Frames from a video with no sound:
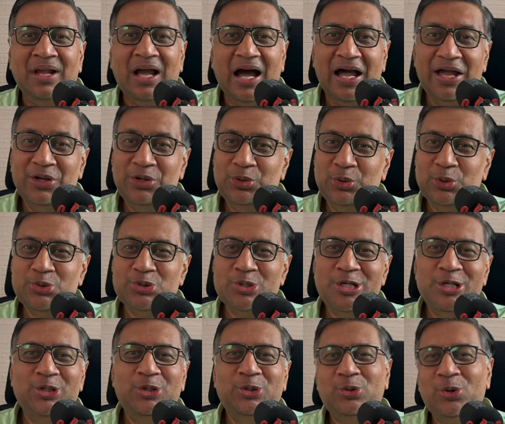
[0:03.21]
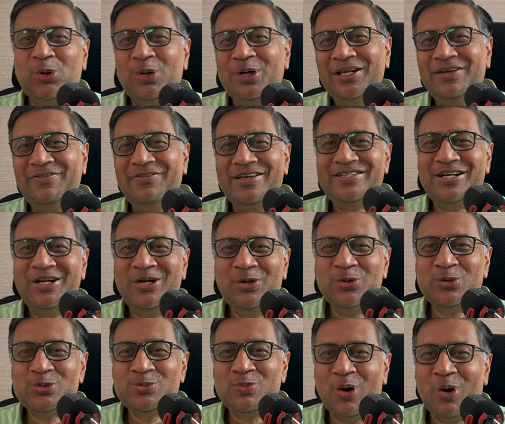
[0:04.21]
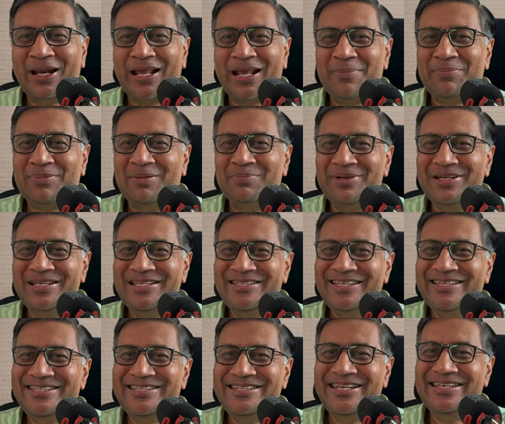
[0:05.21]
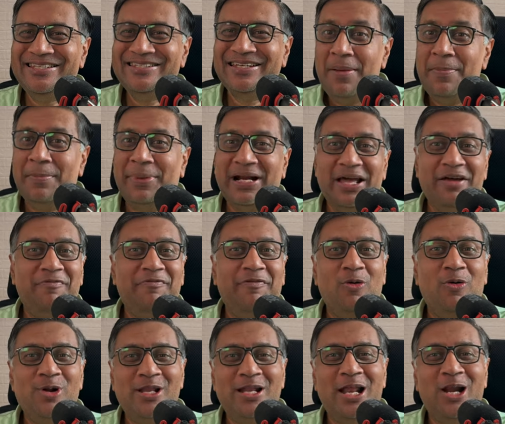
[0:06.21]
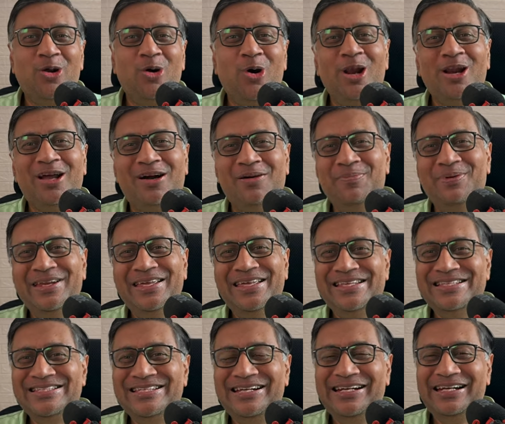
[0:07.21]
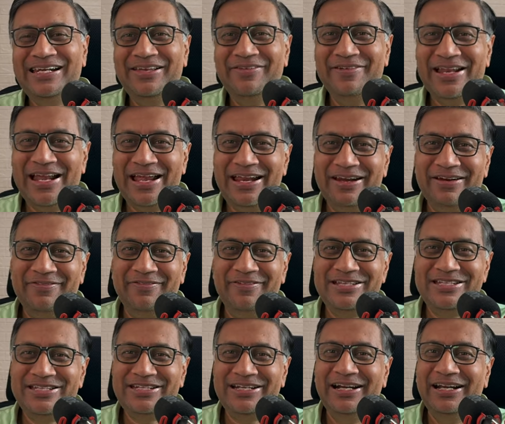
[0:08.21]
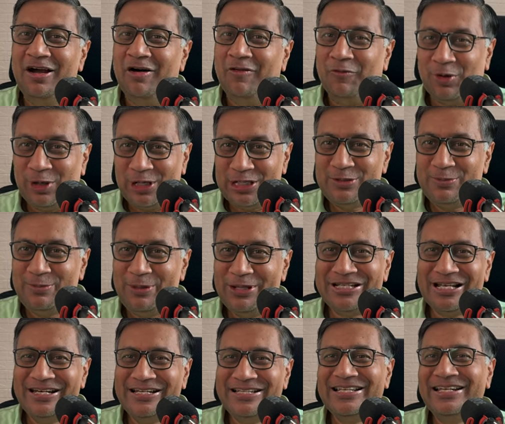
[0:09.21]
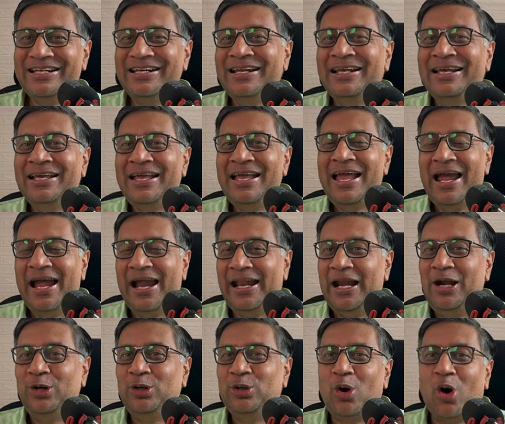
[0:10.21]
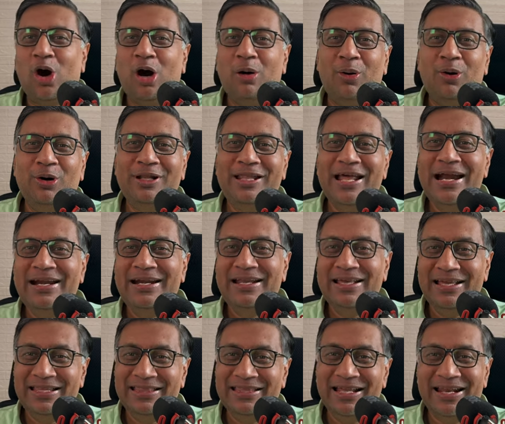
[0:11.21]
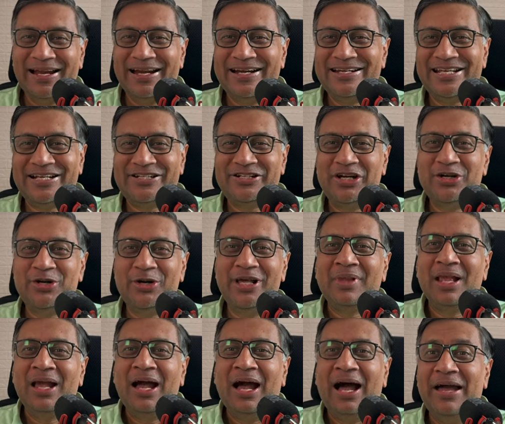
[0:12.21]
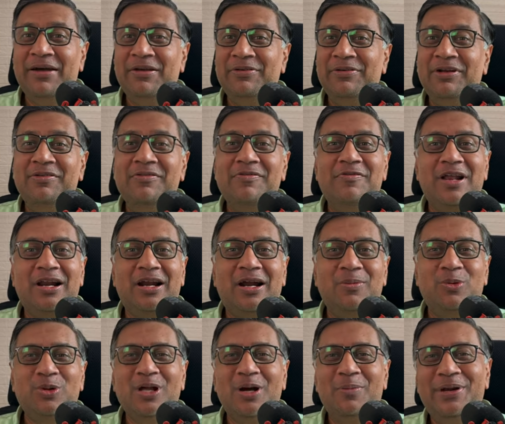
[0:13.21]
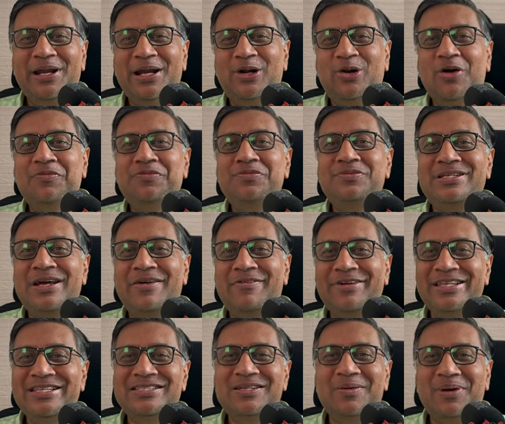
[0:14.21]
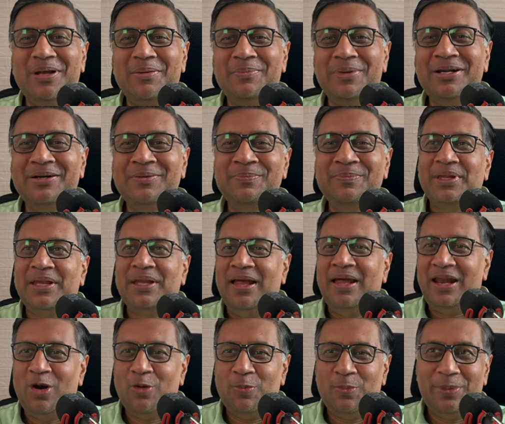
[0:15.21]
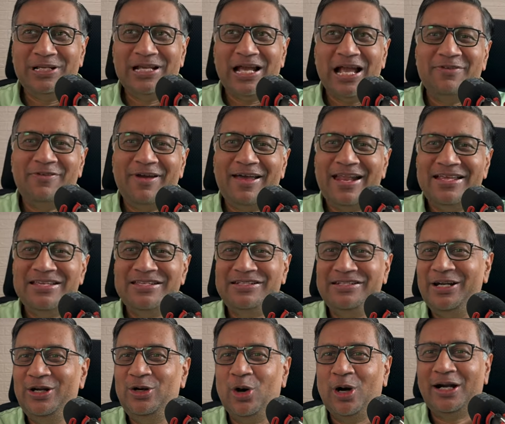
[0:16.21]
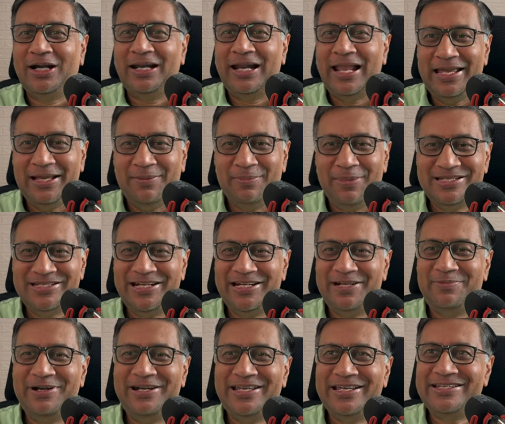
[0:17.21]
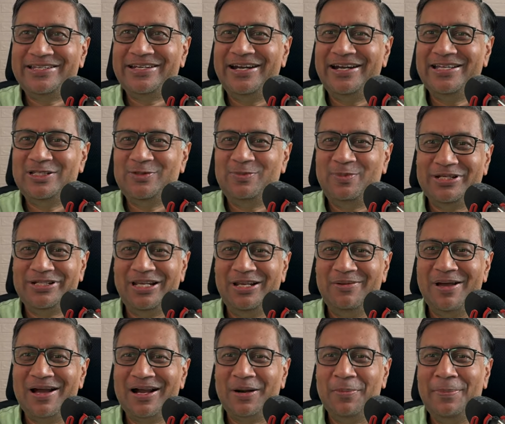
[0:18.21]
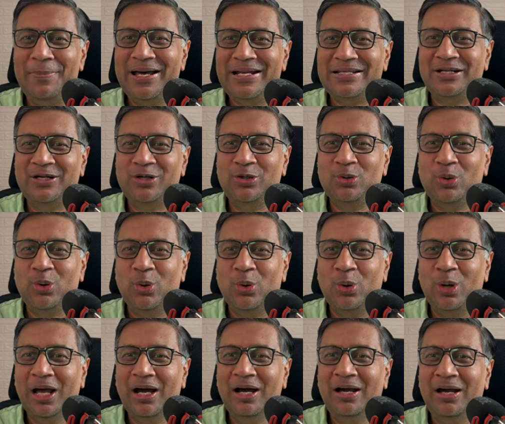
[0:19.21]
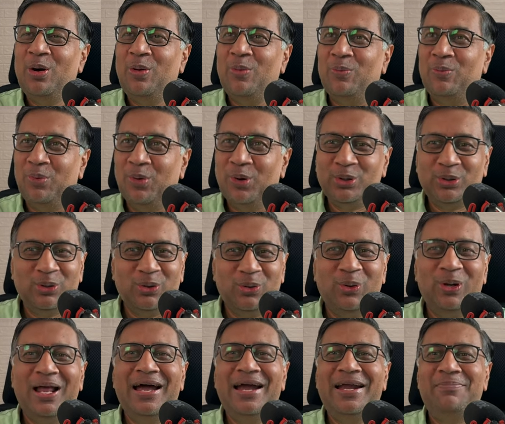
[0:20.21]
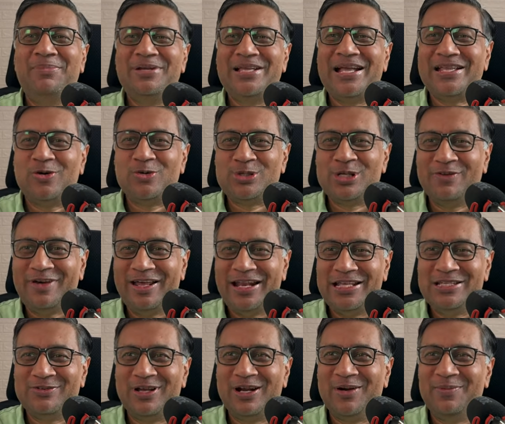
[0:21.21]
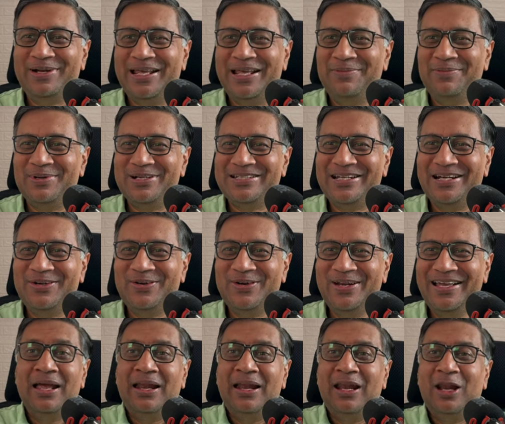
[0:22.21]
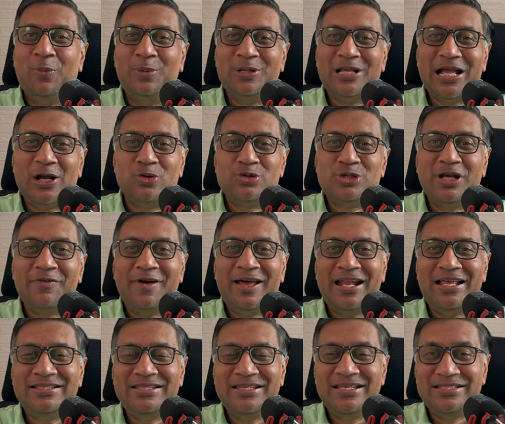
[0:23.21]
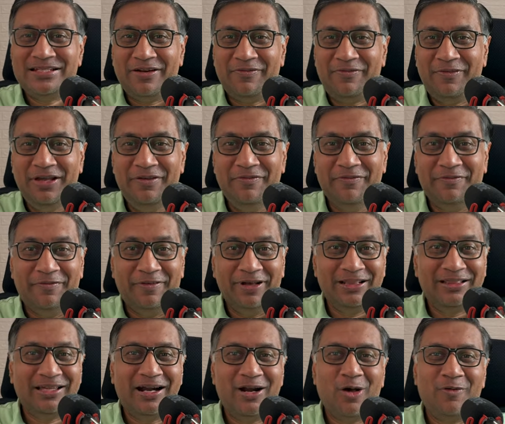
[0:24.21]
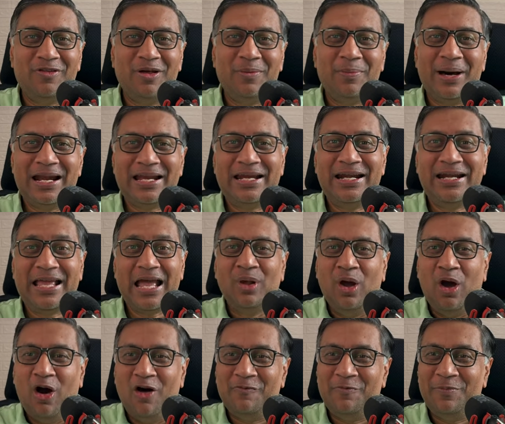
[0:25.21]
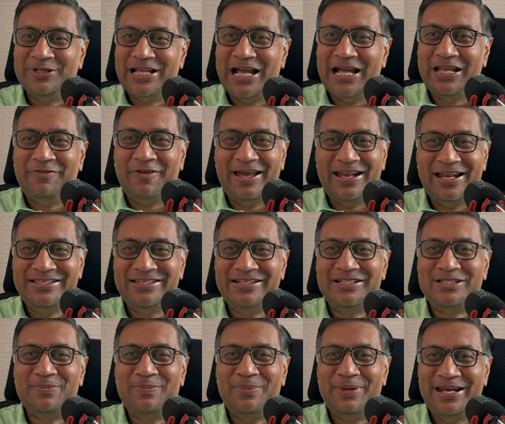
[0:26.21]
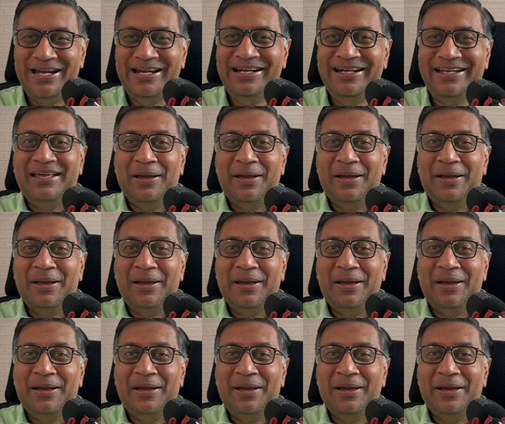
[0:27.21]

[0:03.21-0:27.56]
I usually don't invest into small cap companies these days, but I found an alcohol company recently where I invested for a special reason, and I'll talk about that in the nugget section today. Hi everyone, welcome to the update of 17 September. Now, Bajaj Finance did not like my statement yesterday, especially my comparison to Ola. Both Ola and Bajaj Housing Finance were up 10% today. Now, Bajaj Housing Finance is roughly 1/3 of the market cap of Bajaj Finance, its parent,